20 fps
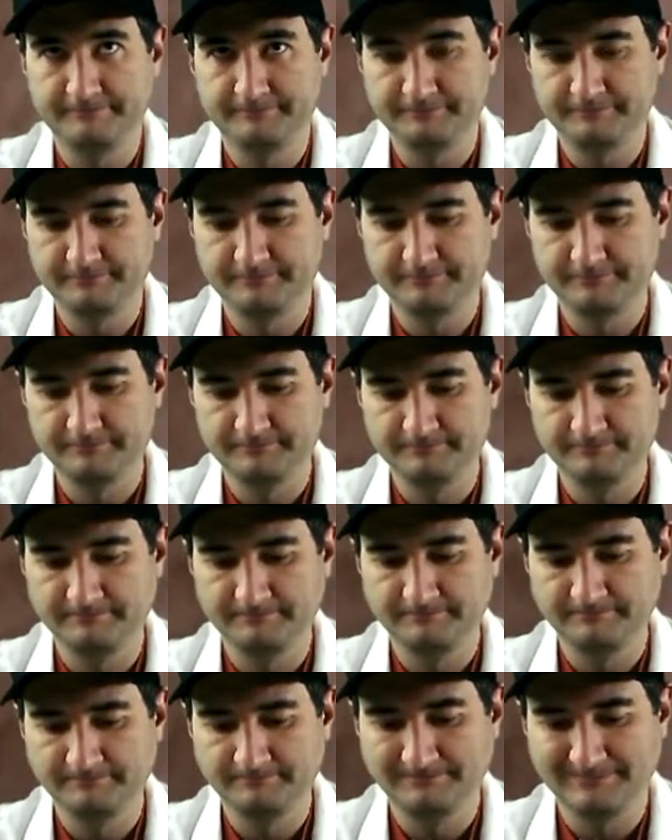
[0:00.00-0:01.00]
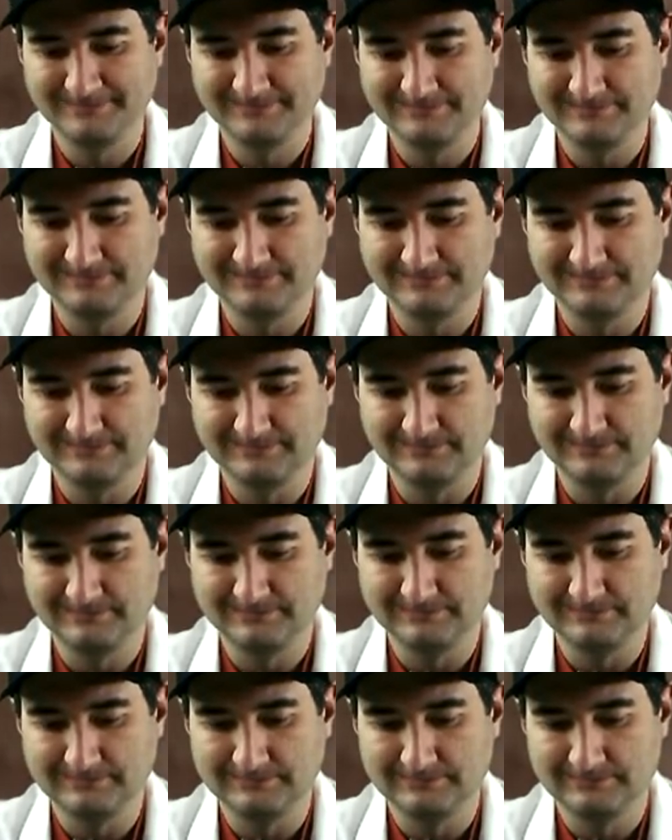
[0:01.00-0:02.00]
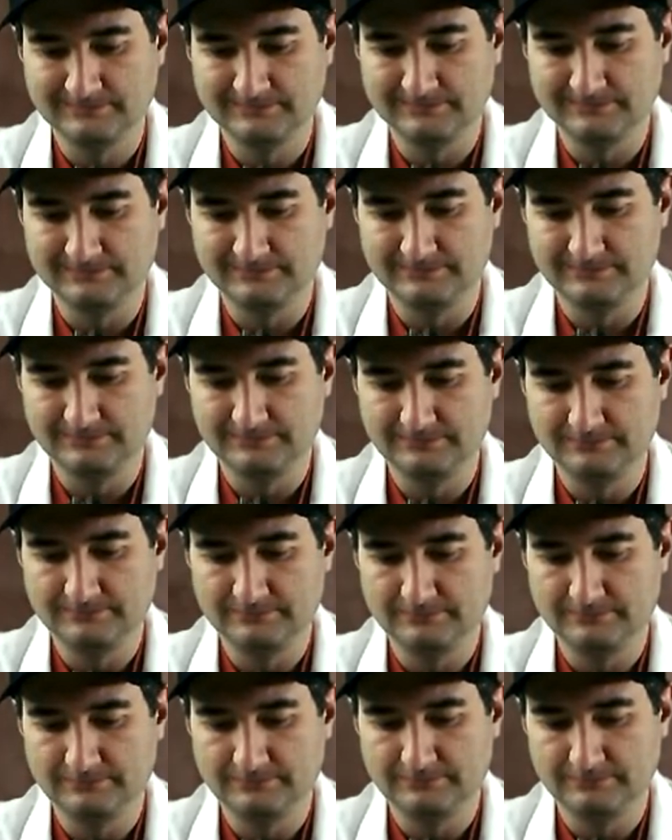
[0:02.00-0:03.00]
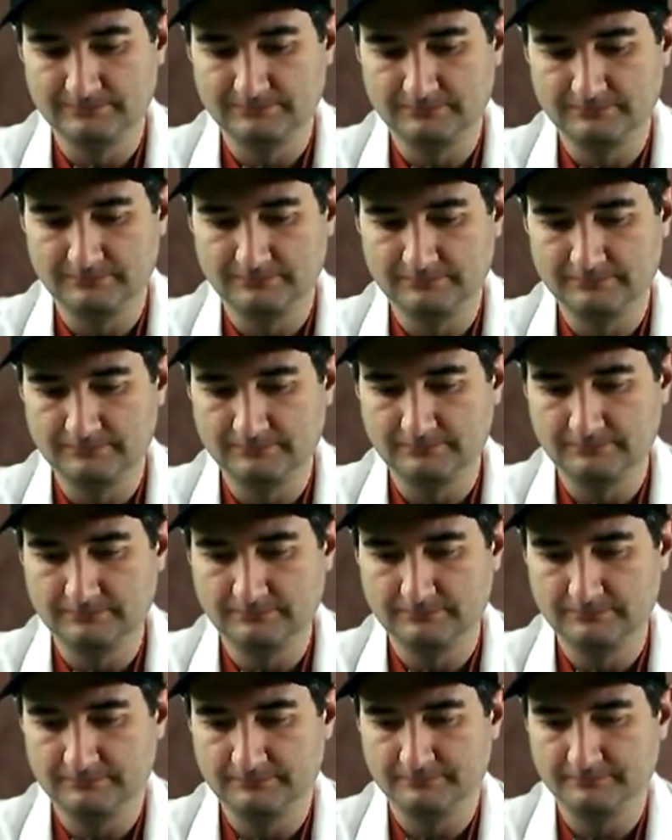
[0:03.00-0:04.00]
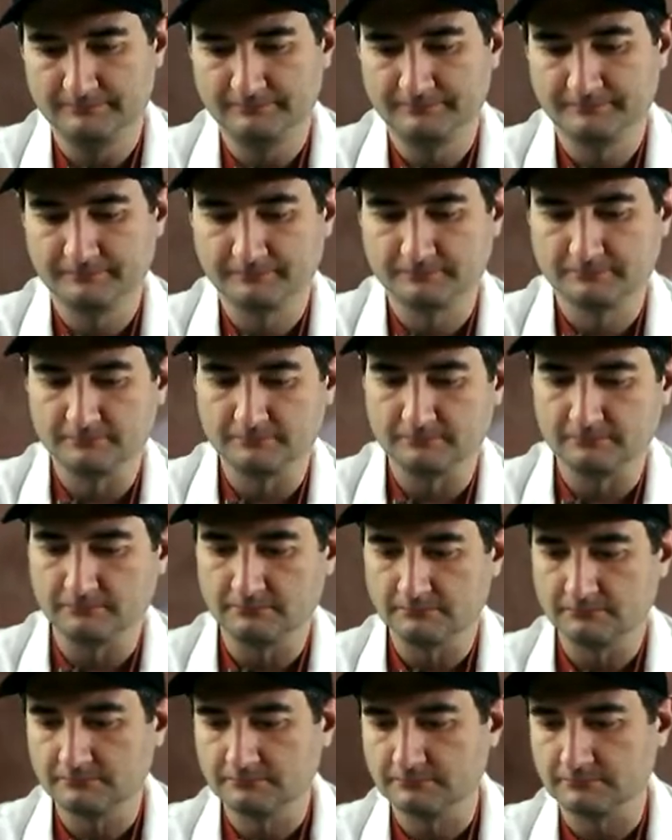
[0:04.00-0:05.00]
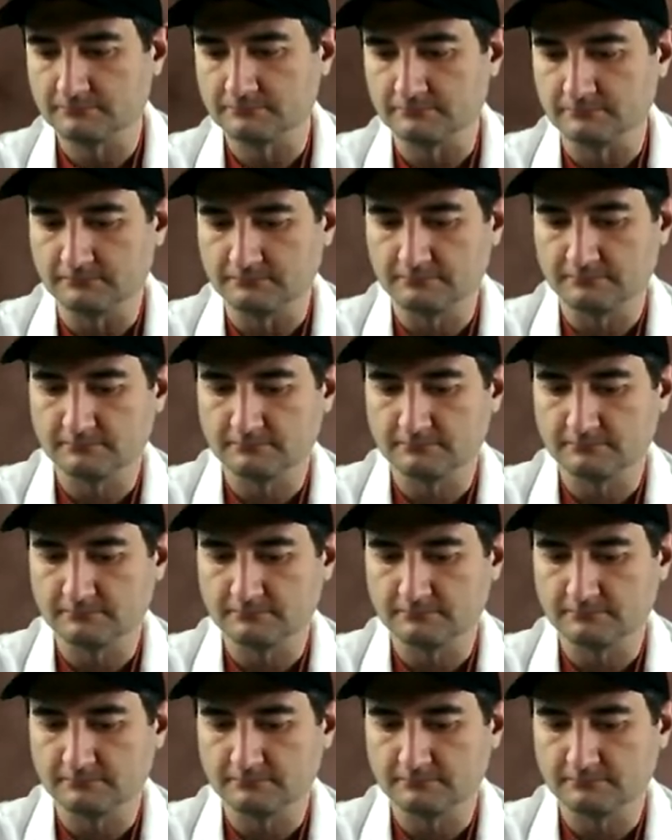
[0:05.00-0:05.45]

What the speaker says: (silence)